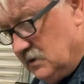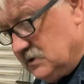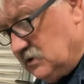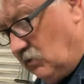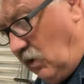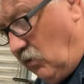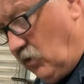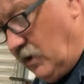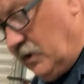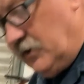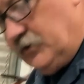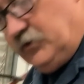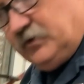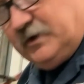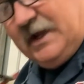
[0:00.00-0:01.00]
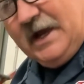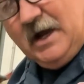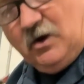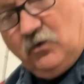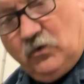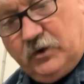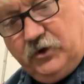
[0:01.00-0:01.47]
So what we're going to do
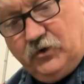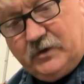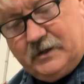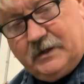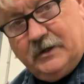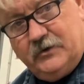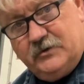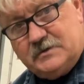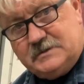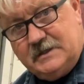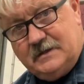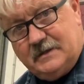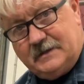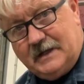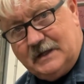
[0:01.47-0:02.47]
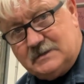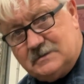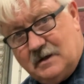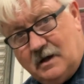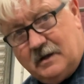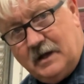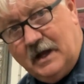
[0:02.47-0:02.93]
now, can you see that that's
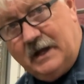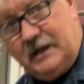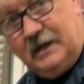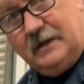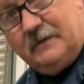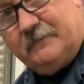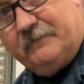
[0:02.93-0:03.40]
not 90?